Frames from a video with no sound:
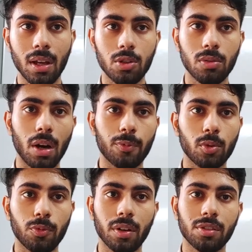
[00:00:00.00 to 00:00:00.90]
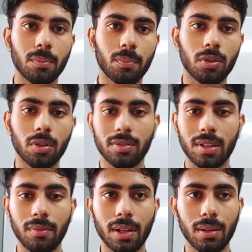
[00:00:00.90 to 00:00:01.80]
You have to first import your
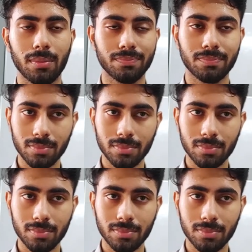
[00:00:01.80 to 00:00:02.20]
CV.